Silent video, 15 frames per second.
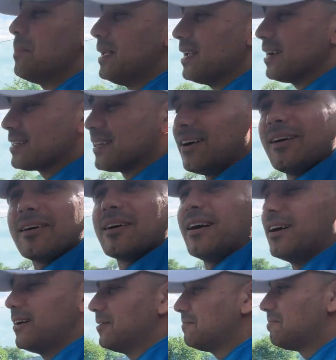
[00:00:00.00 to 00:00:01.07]
being a
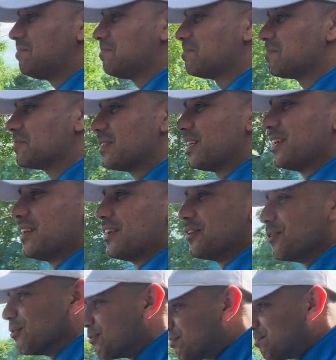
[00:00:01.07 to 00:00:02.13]
Targa,
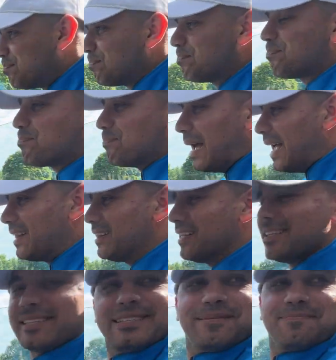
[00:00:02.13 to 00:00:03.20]
you're in
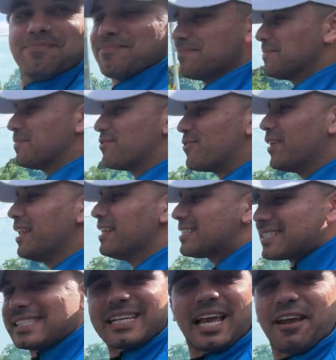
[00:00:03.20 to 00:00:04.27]
this really
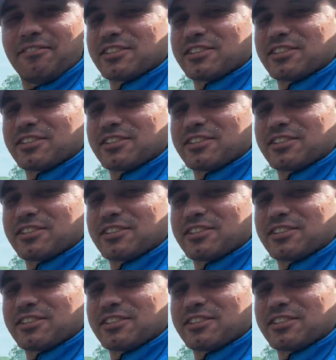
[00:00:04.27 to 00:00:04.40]
safe